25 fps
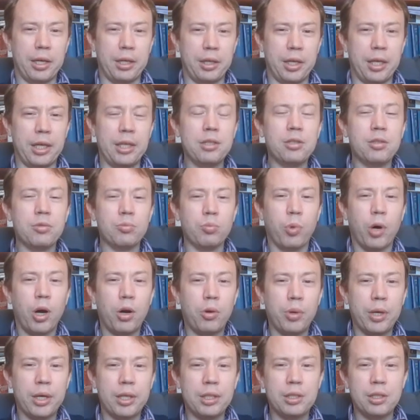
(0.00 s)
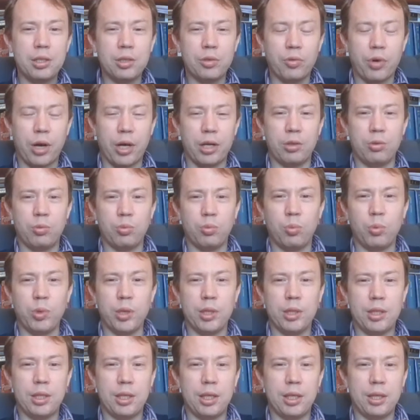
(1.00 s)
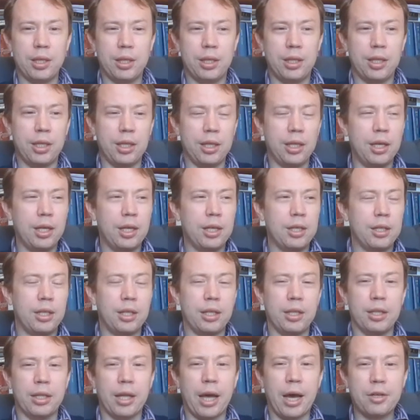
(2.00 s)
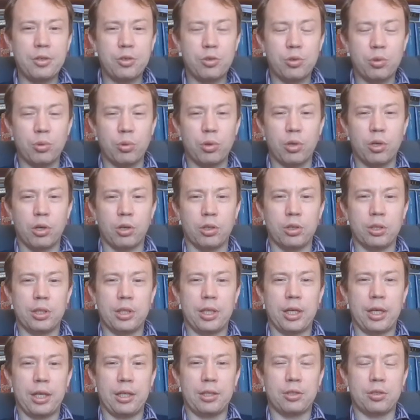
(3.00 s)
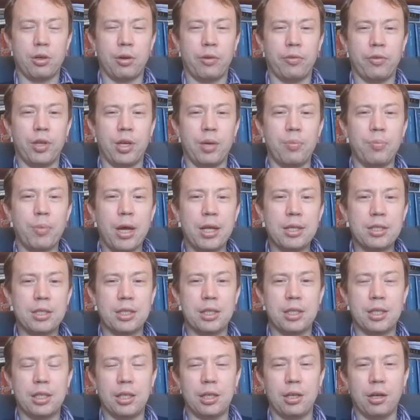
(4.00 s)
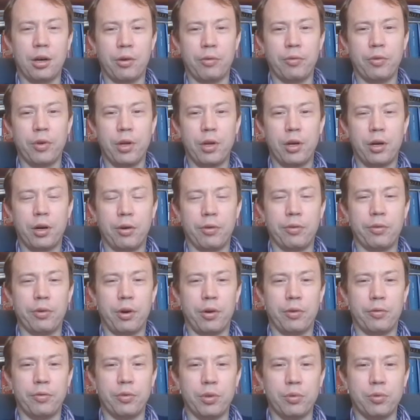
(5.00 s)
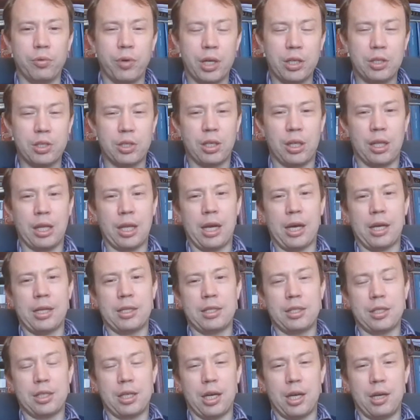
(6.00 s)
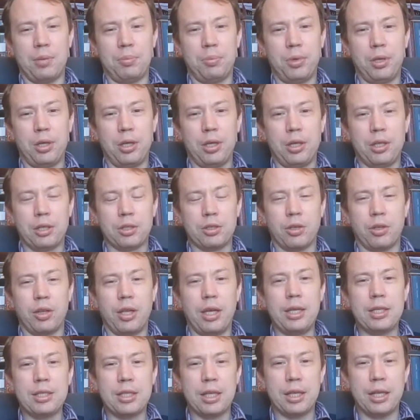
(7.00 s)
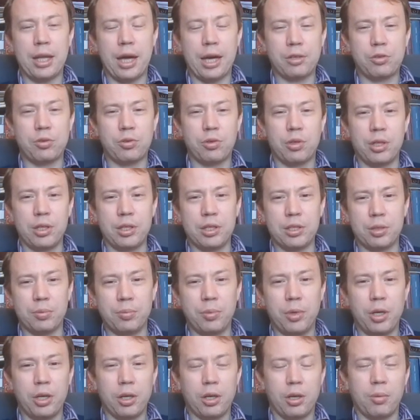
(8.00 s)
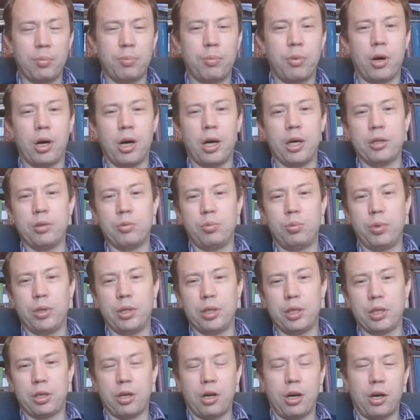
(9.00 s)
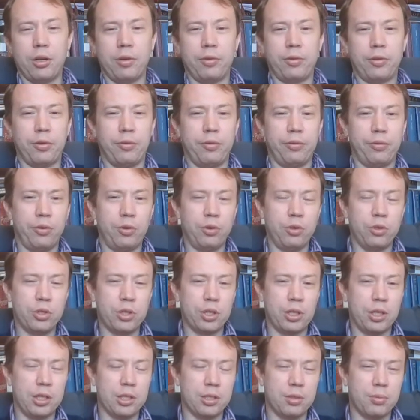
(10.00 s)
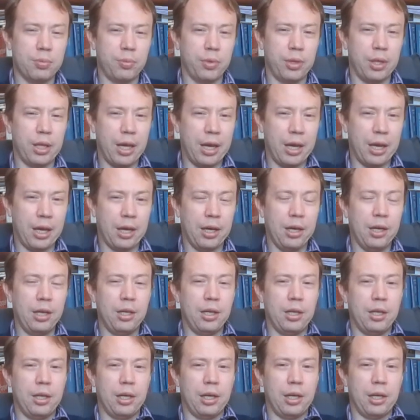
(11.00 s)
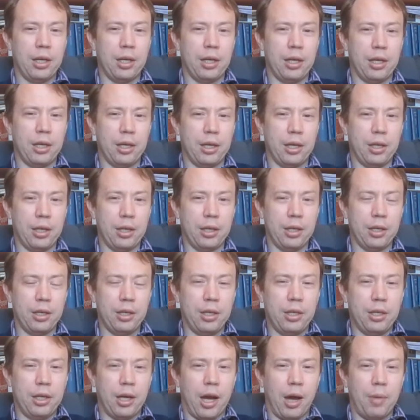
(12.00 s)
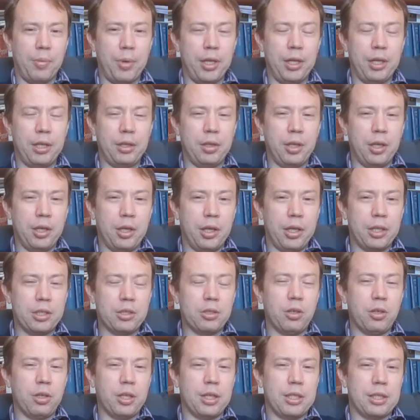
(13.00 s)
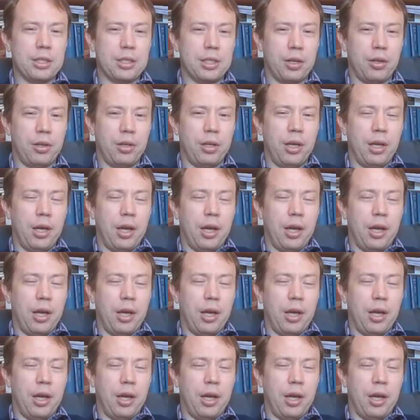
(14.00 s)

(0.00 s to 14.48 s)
well integrated within the natural context of the immensity of the Russian landscape. So there is a naturalism combined with a kind of Confucianism there. I mean, it's not necessarily...